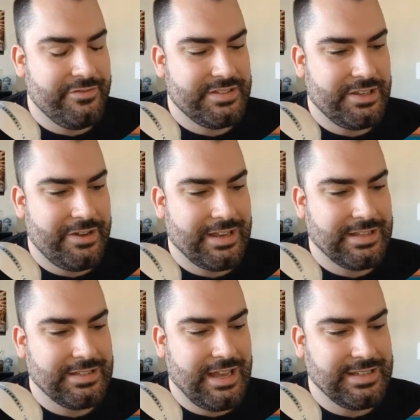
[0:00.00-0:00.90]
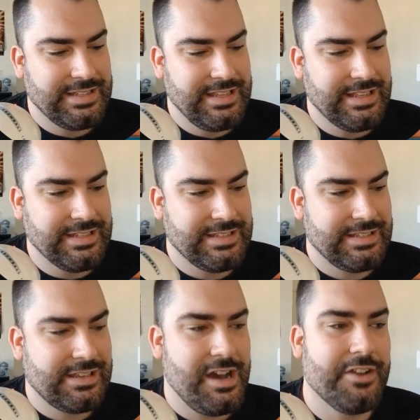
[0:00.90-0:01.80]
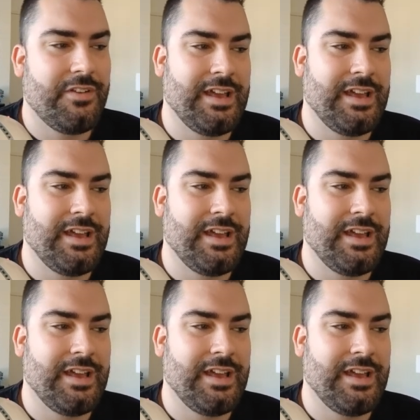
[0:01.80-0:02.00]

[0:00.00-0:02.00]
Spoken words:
So I see this kind of